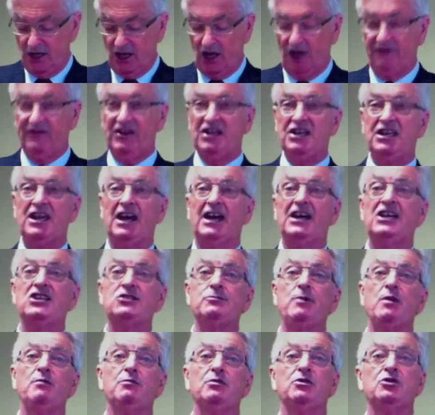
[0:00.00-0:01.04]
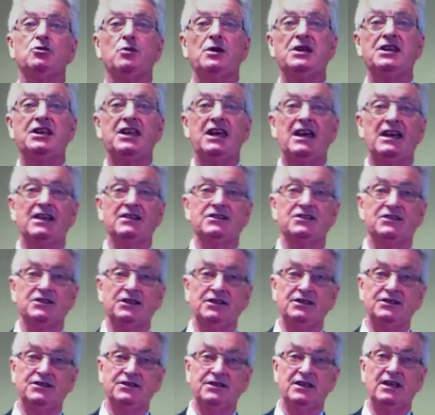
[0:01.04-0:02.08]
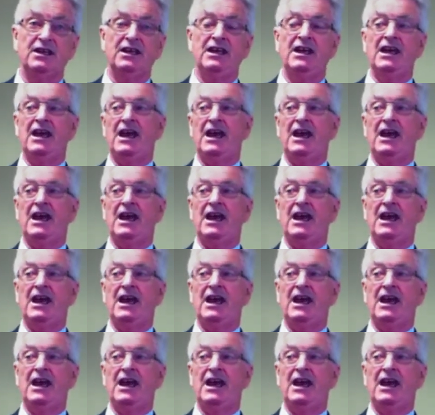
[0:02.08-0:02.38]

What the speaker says: of engagement between councillors